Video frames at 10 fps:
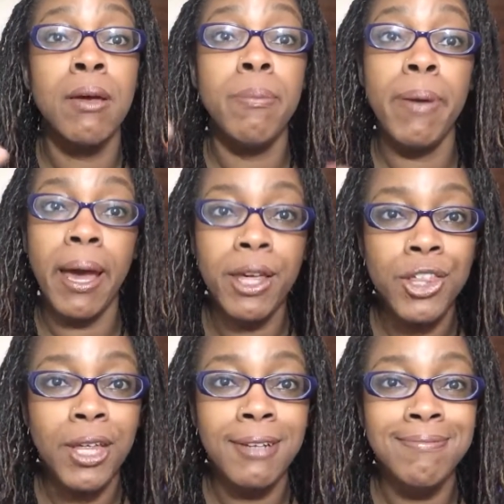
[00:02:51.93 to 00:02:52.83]
Package
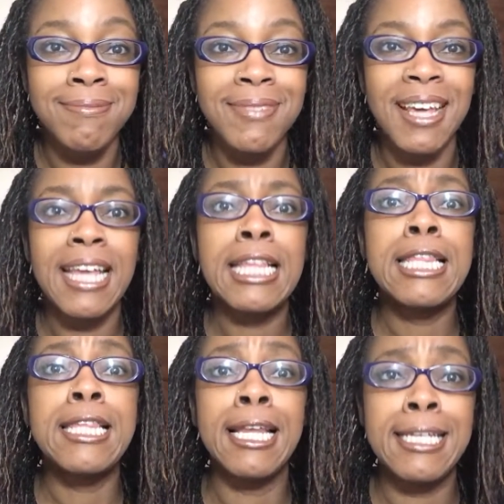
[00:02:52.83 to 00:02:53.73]
it.
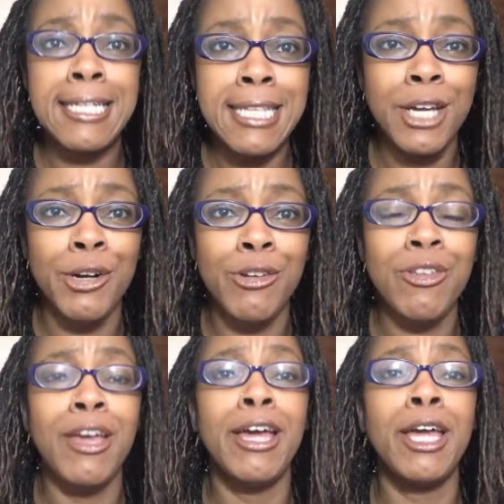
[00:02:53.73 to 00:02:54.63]
Sell it to theaters
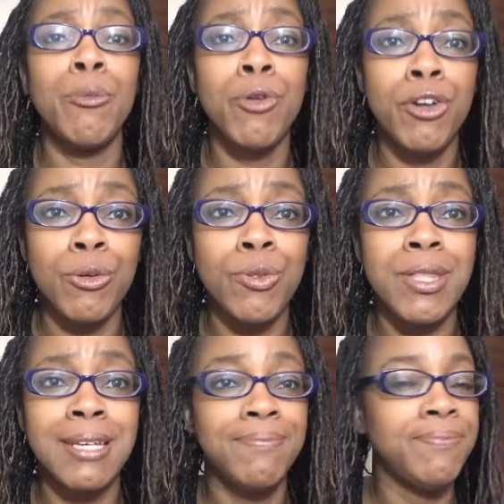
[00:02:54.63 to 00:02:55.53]
and get produced.